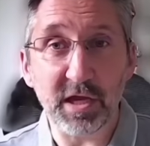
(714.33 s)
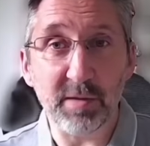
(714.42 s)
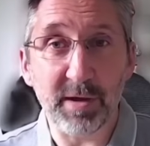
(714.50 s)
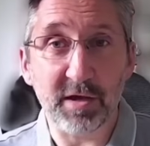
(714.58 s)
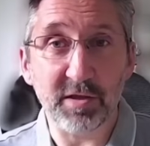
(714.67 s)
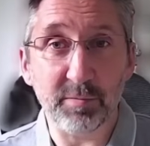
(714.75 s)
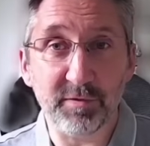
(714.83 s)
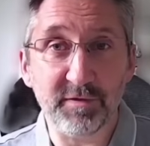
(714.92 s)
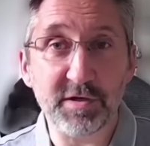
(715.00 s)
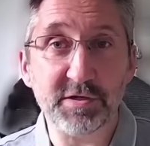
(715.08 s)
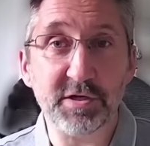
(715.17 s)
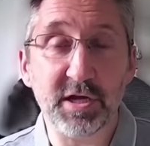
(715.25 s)
about the
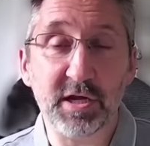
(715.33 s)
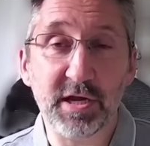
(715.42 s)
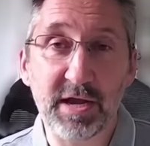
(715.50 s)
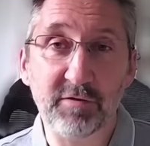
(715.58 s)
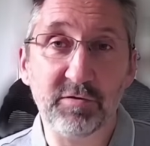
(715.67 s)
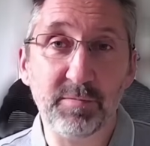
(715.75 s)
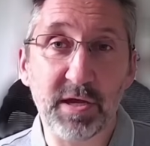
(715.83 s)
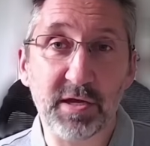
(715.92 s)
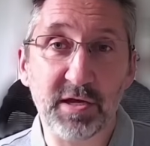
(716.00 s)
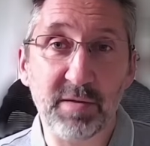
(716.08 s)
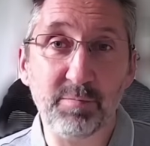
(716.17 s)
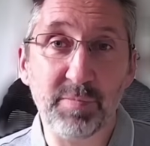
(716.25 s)
positioning and how to make
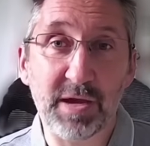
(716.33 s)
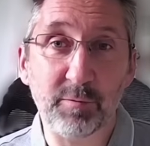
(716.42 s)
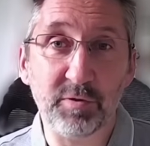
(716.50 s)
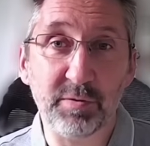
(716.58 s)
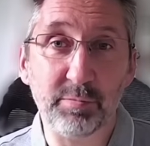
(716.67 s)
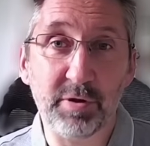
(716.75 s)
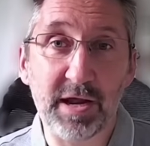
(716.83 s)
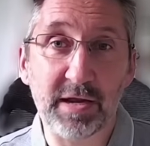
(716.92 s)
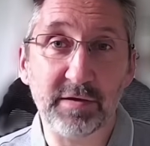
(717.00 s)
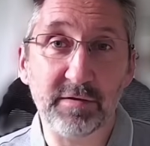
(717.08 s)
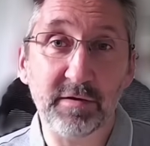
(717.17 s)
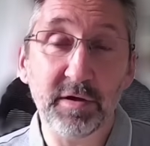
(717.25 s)
an impact with the
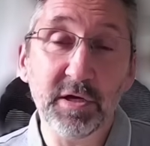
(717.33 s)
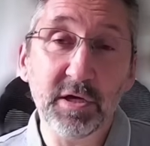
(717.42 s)
brand.